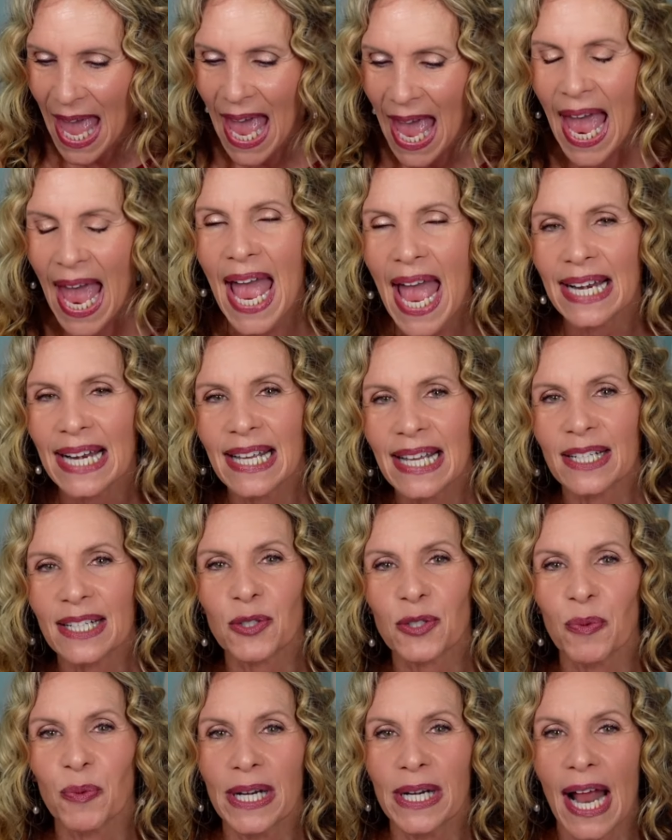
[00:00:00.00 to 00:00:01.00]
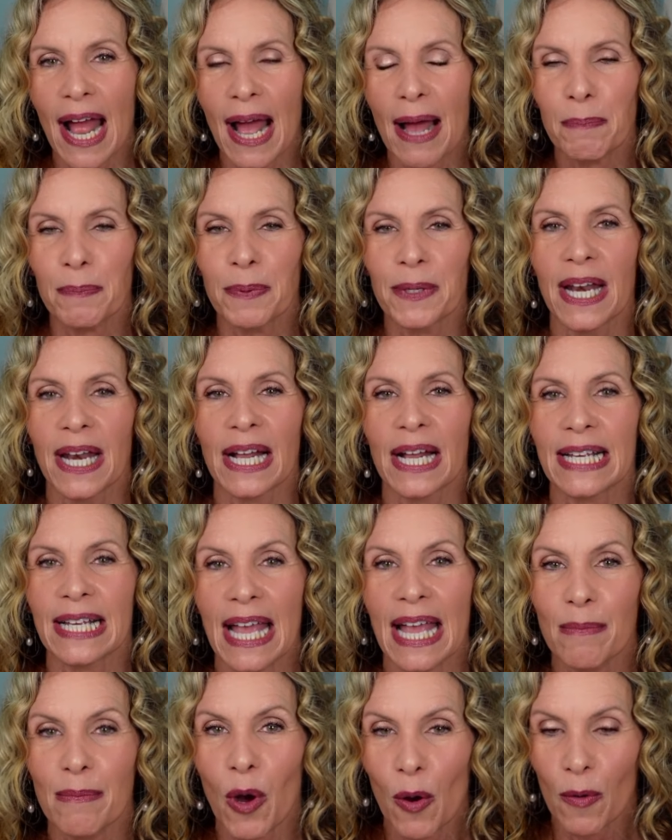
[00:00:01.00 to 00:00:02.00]
And guess what happened? I
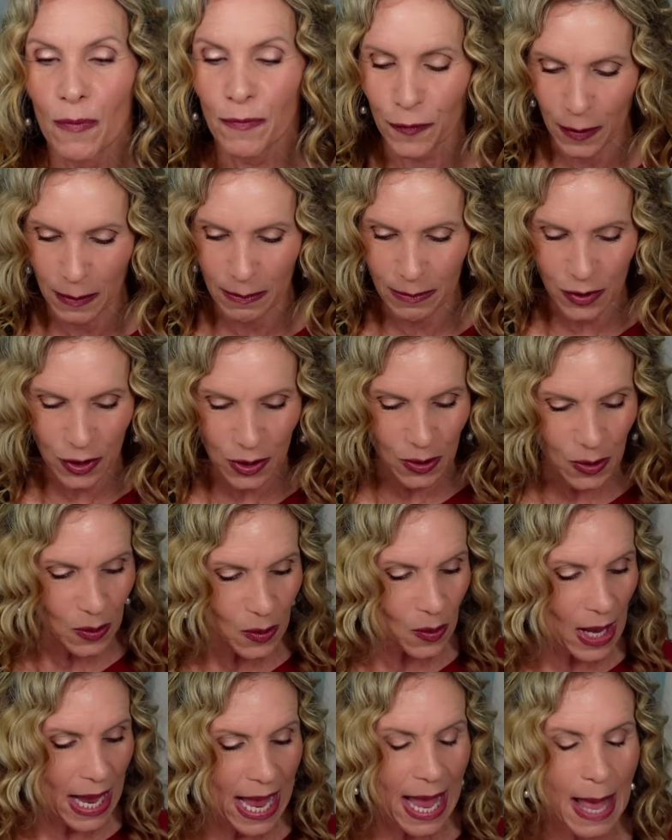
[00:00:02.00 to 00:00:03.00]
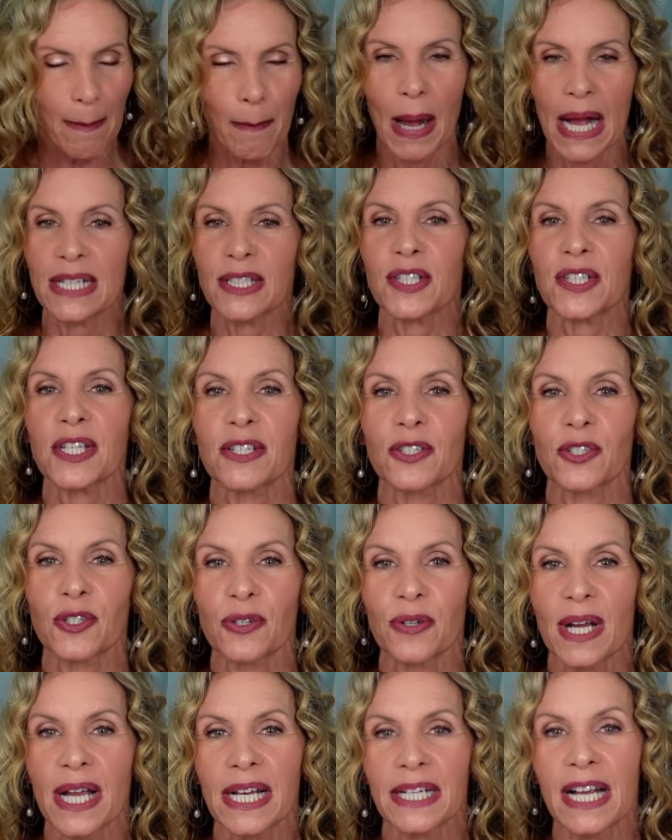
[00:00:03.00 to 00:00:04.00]
came home from school and my
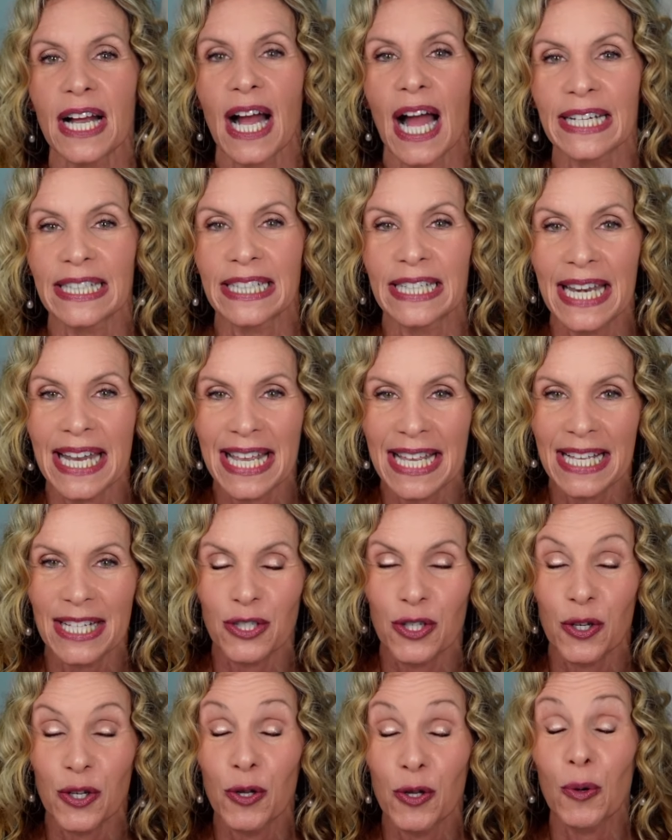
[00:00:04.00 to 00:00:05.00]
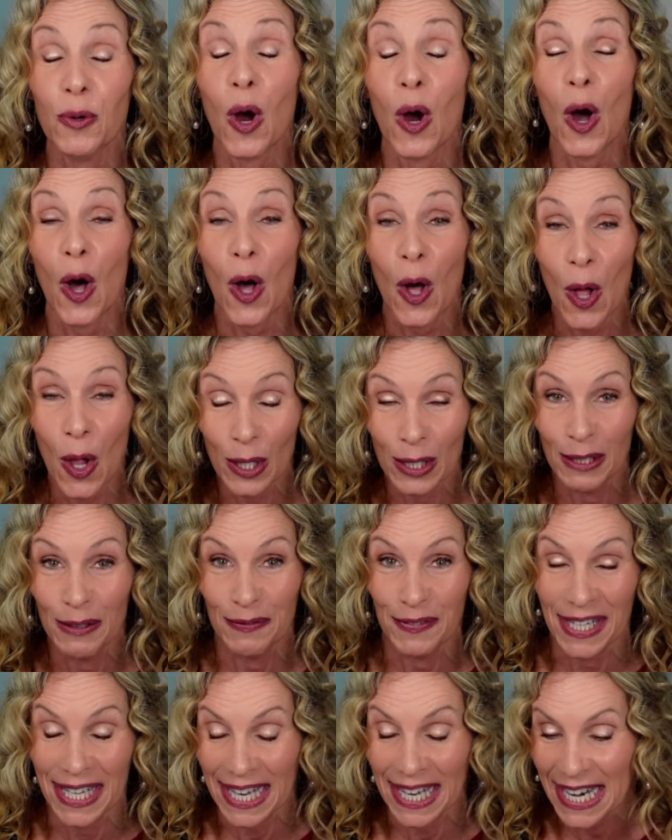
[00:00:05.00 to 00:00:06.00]
sister had gotten into all of
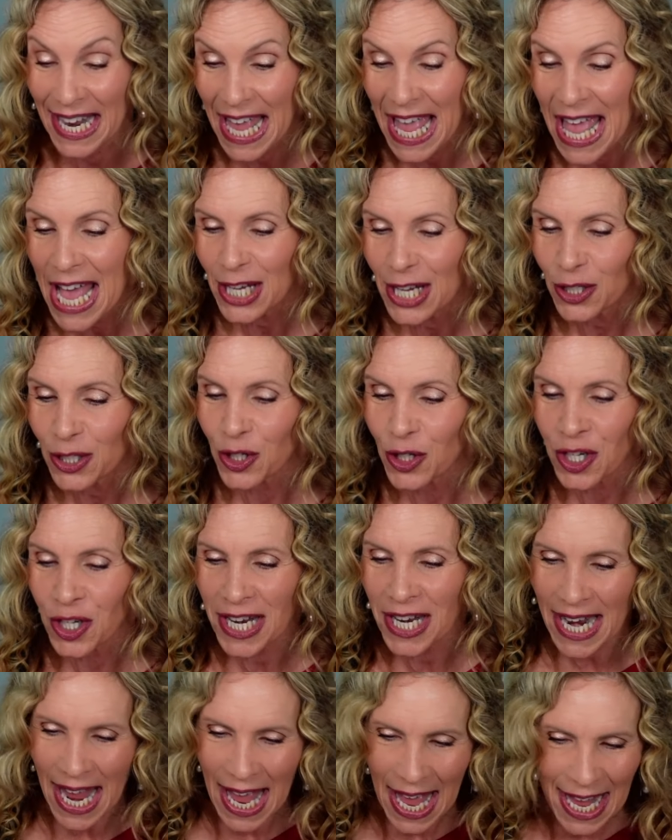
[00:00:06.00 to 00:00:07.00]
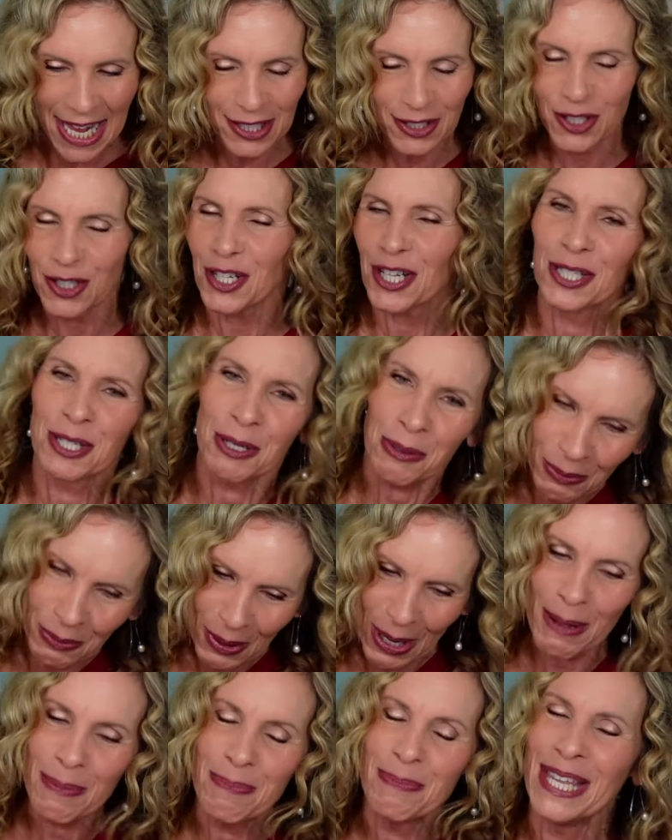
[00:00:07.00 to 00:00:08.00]
it. She had just
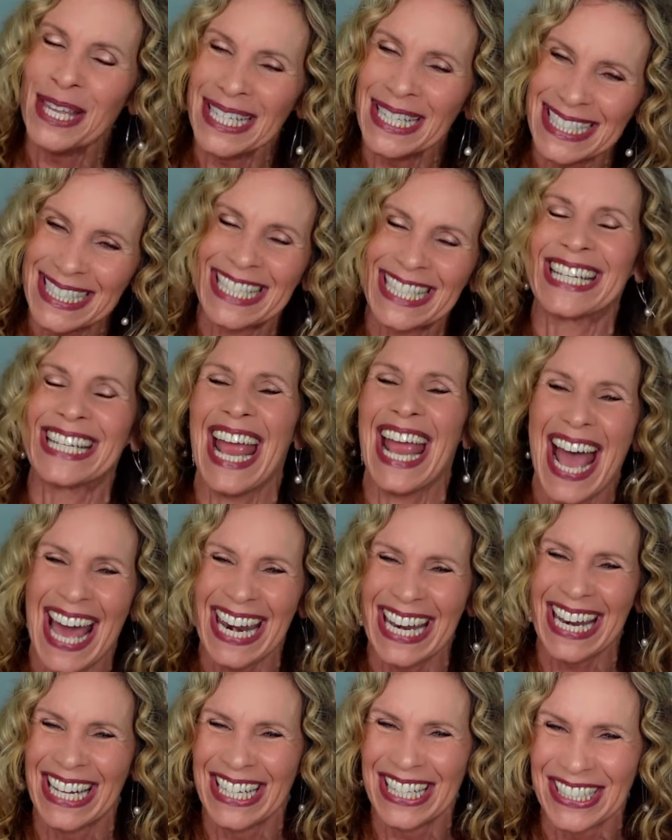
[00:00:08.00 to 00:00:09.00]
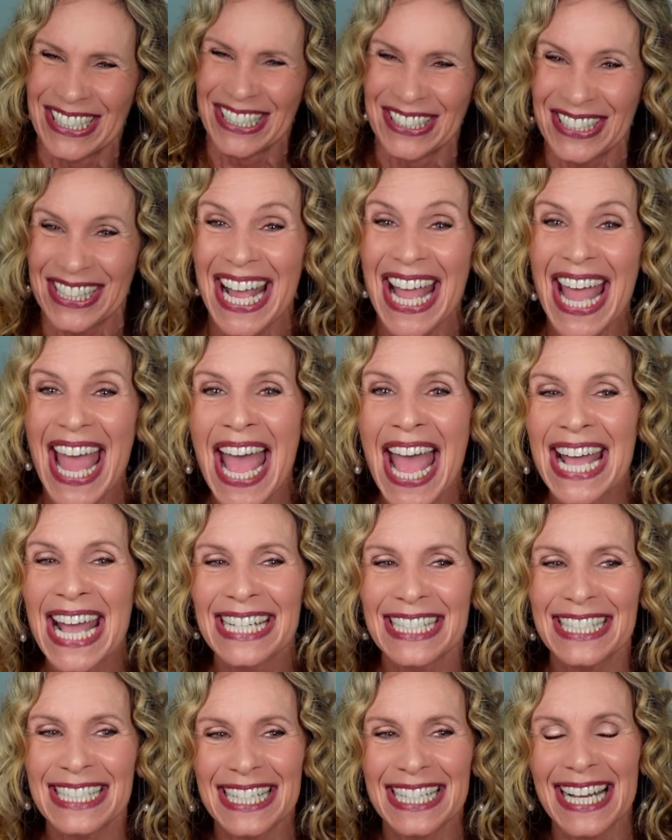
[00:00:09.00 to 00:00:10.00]
rubbed the shadows.
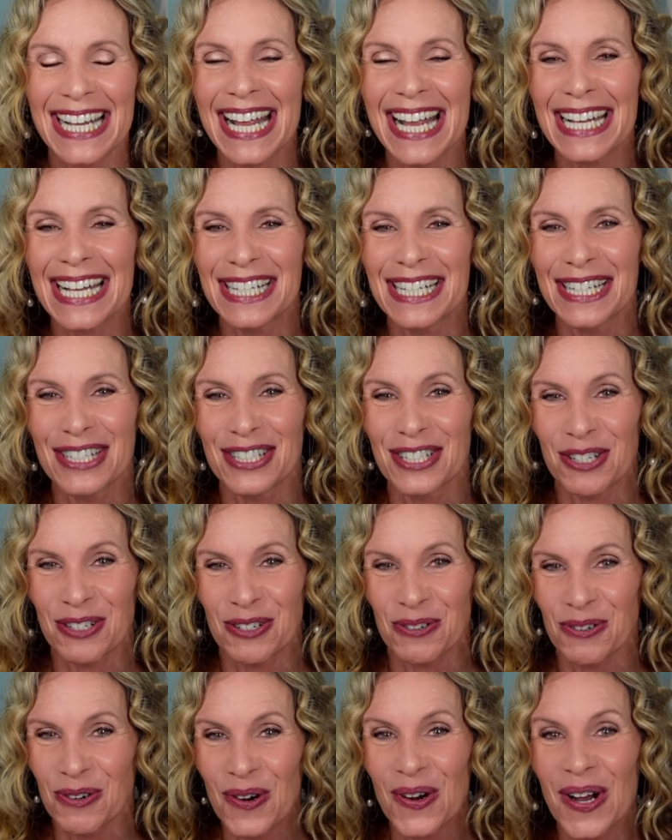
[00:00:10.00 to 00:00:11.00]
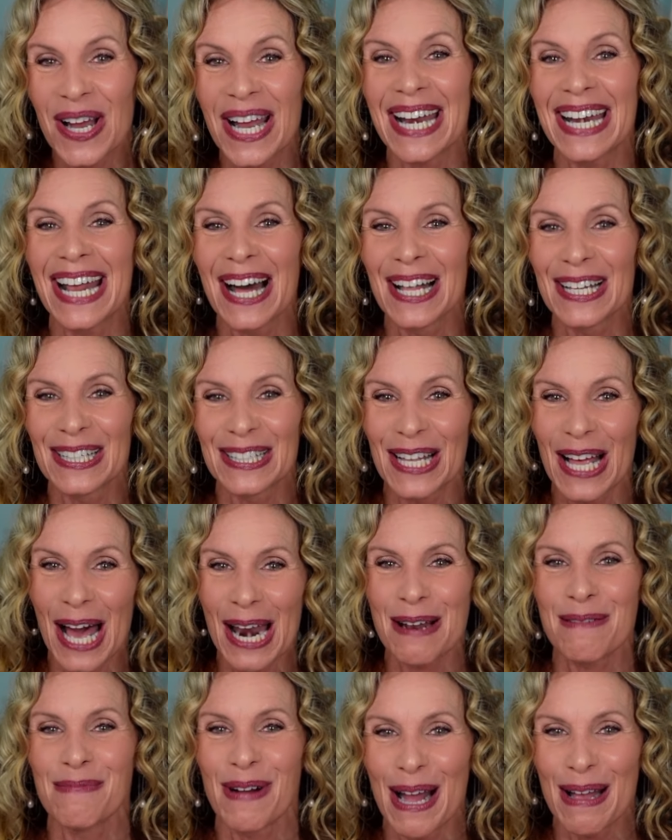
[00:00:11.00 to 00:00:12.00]
She had destroyed a lot
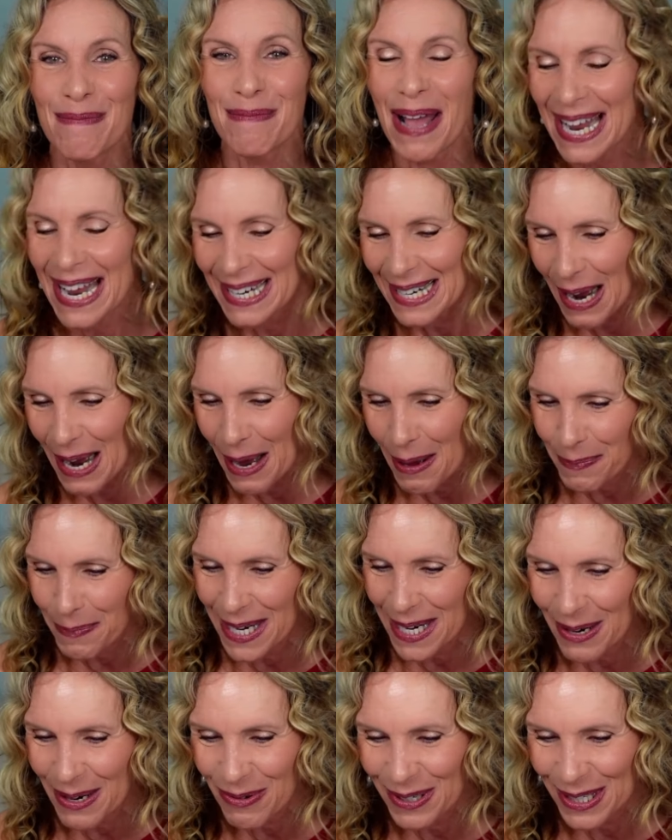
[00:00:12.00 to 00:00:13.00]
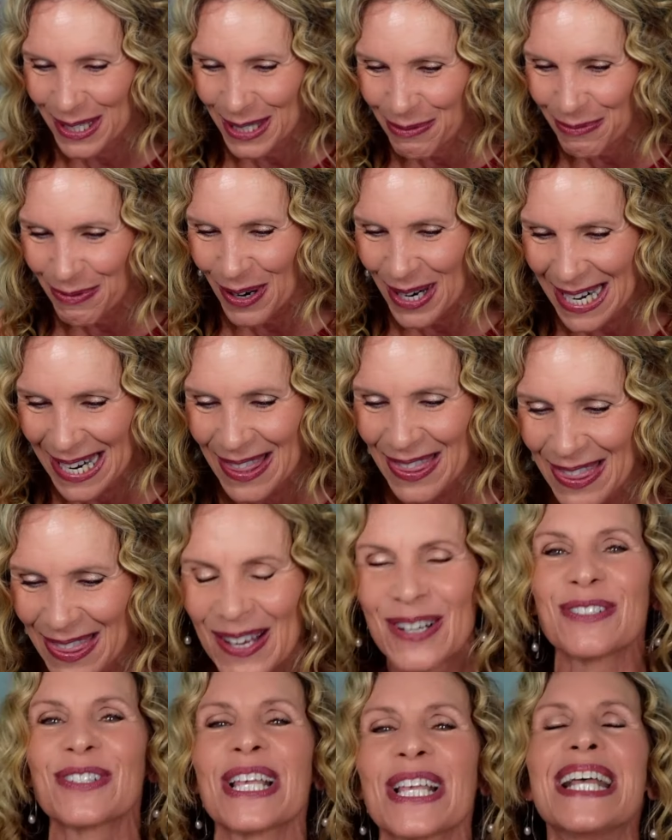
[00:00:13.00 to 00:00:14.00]
of my makeup. And it was one of
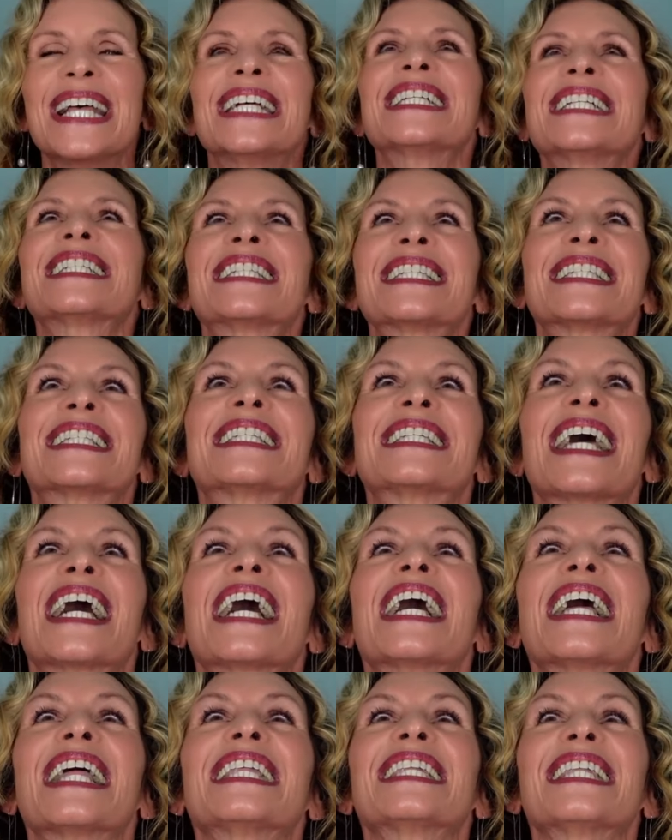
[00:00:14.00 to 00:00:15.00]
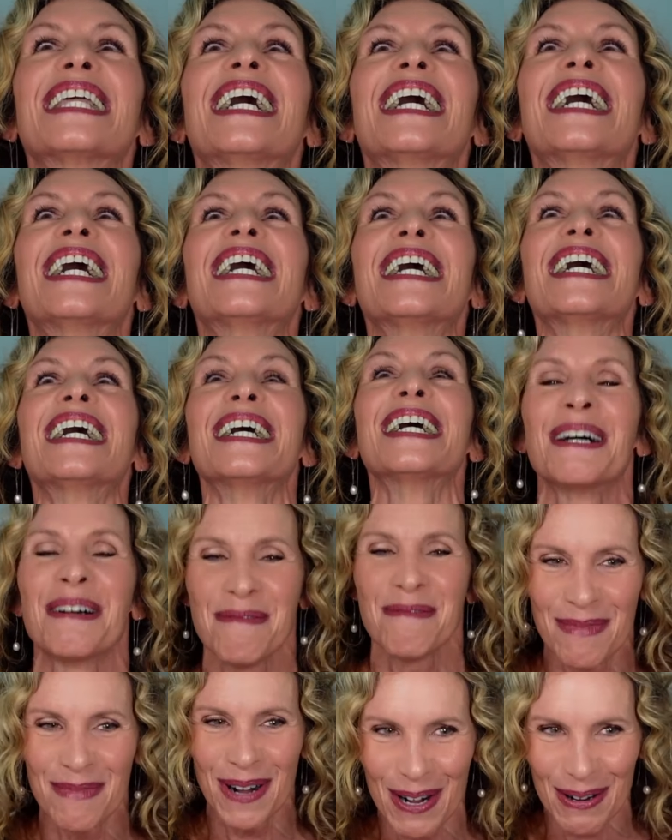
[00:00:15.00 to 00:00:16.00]
those Stella
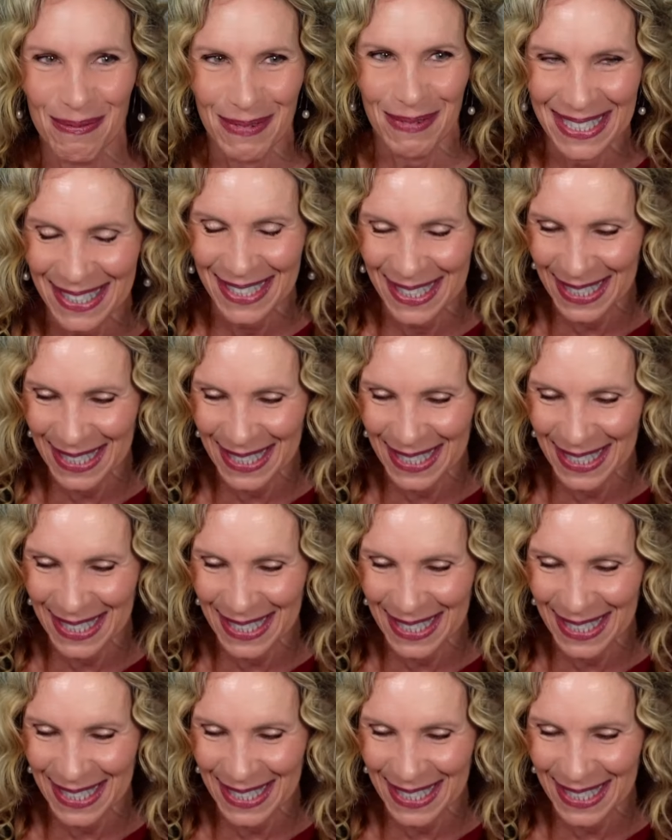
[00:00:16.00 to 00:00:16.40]
moments.